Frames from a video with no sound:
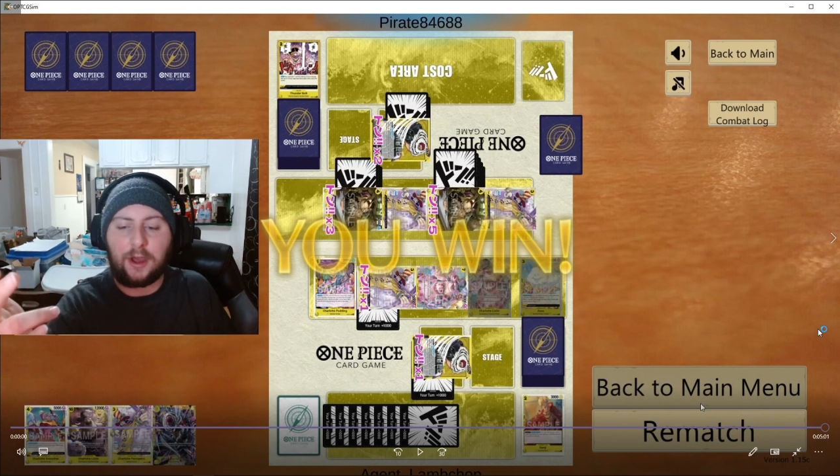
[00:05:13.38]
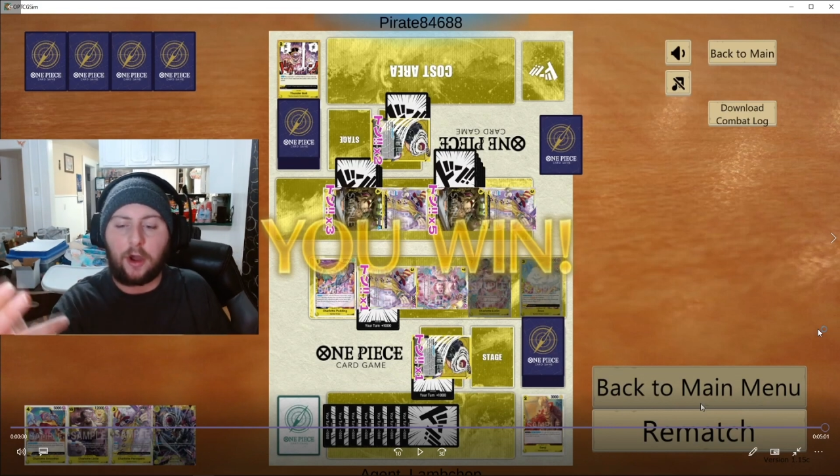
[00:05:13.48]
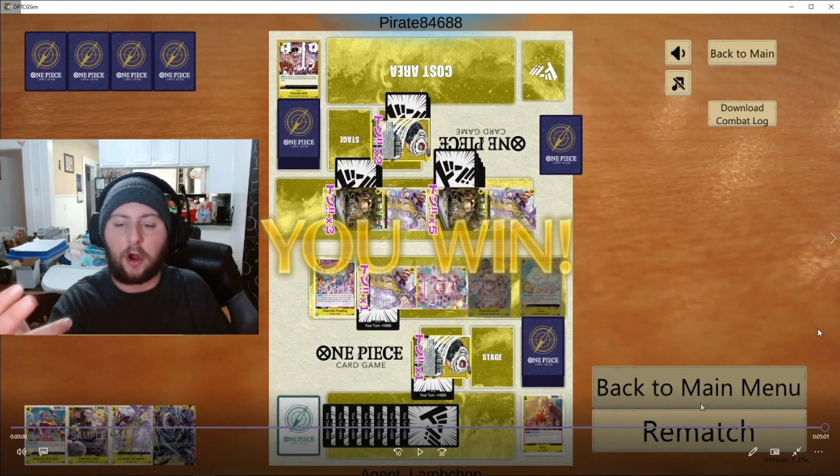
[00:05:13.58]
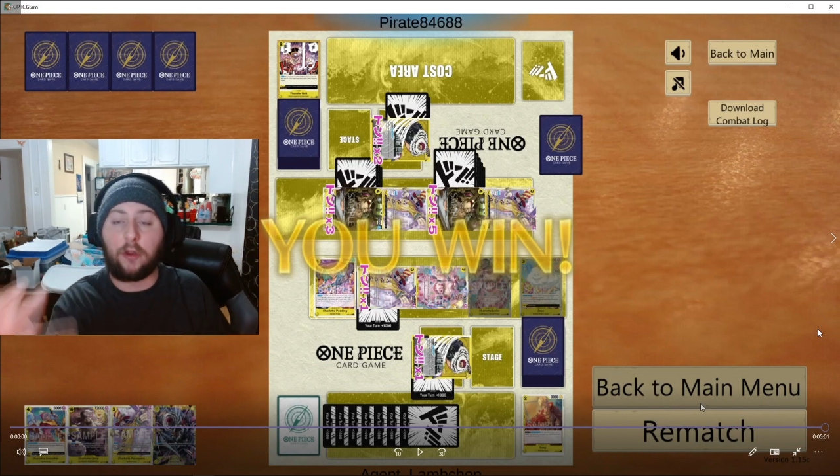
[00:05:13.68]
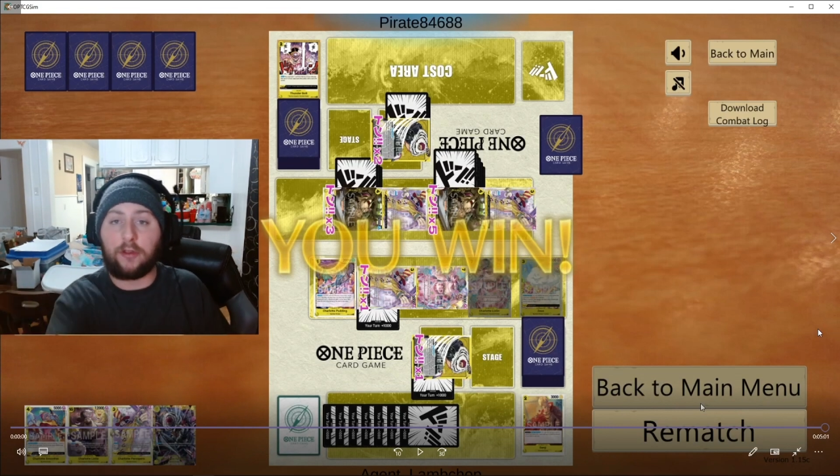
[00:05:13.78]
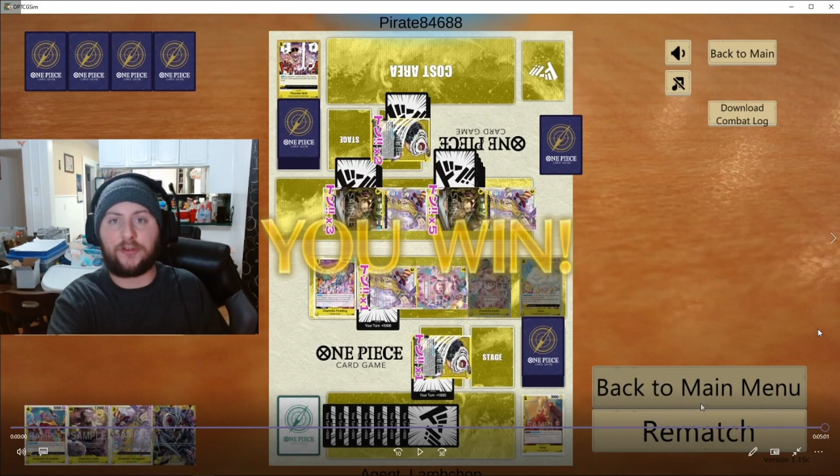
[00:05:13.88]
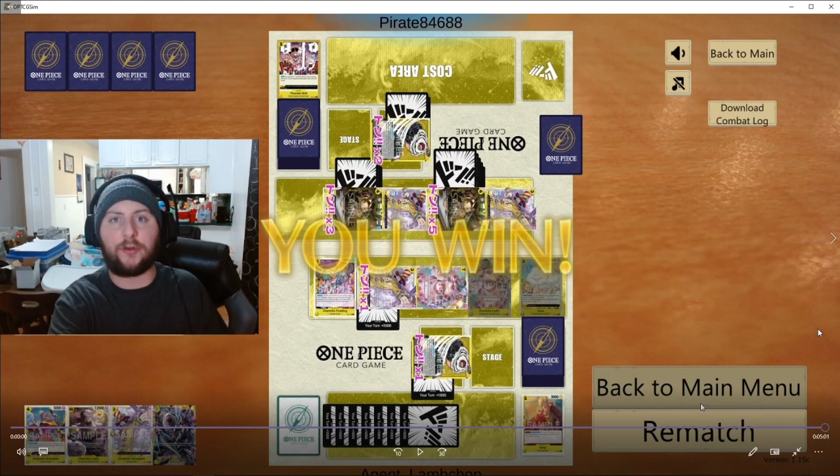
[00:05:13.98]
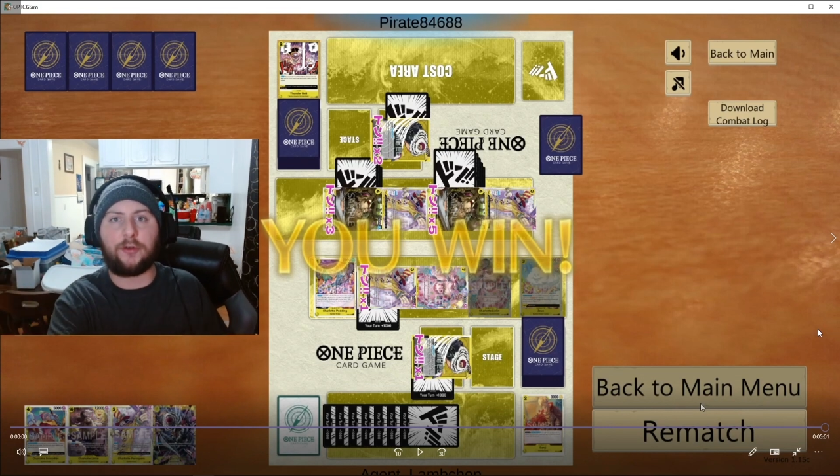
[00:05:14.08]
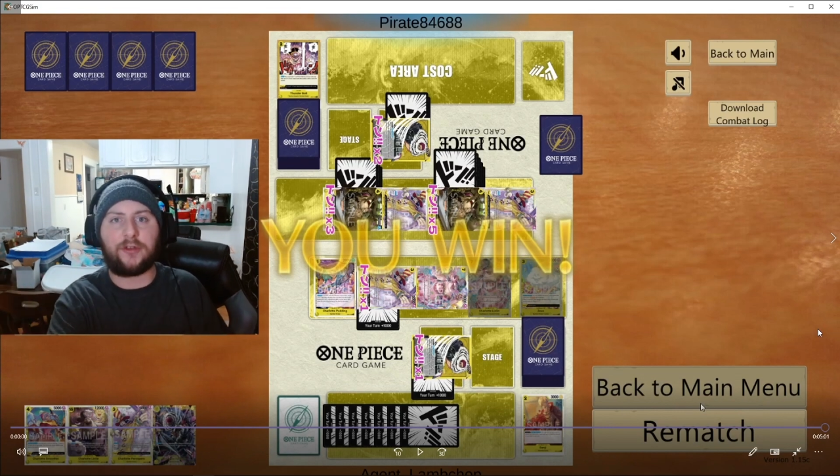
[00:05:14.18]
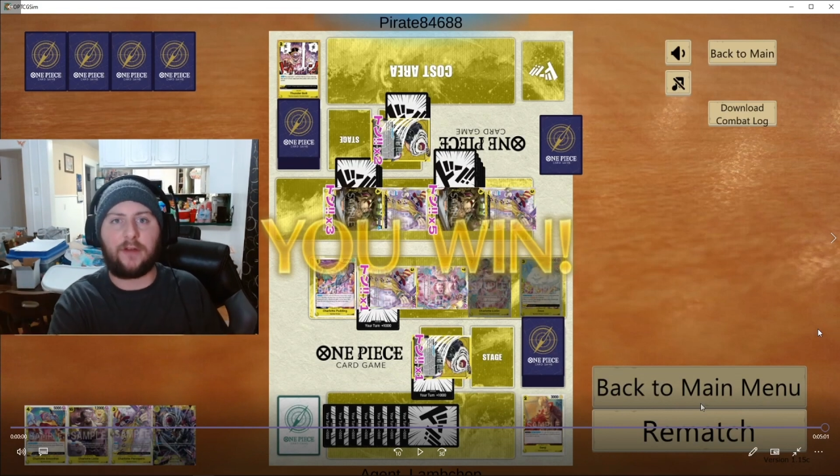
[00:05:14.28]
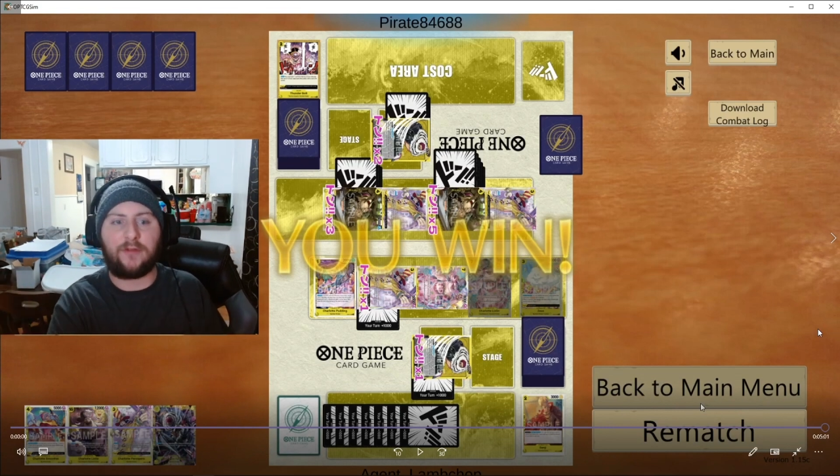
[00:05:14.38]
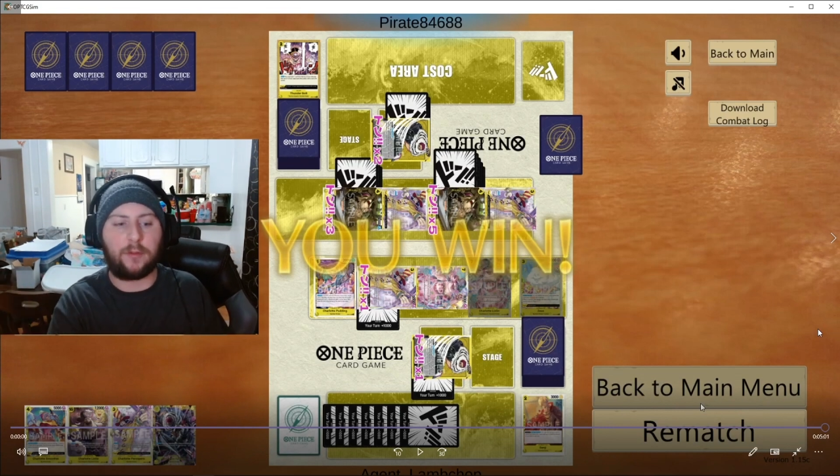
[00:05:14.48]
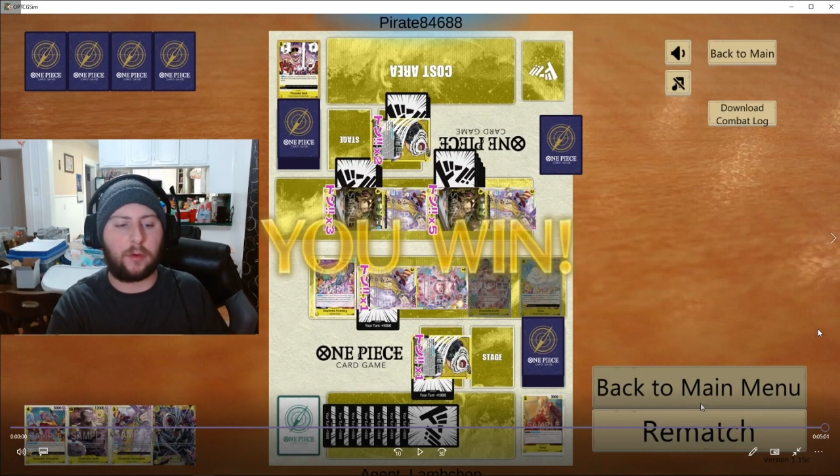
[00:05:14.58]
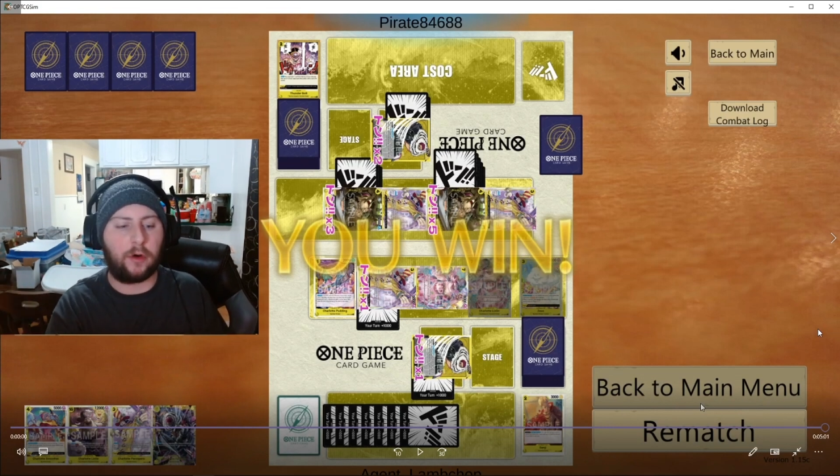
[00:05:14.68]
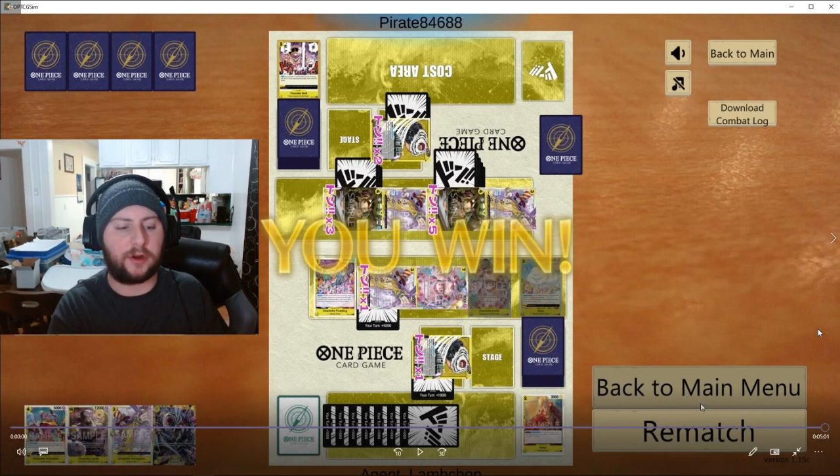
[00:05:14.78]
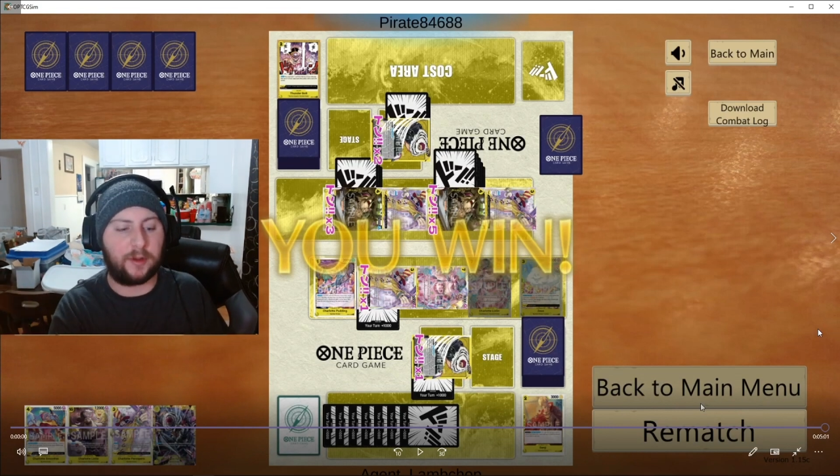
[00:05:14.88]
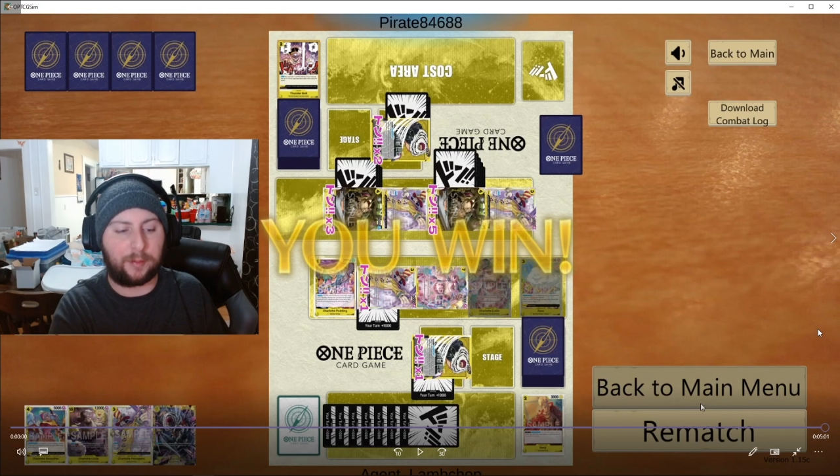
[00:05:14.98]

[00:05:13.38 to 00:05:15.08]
or the Zeus off the board to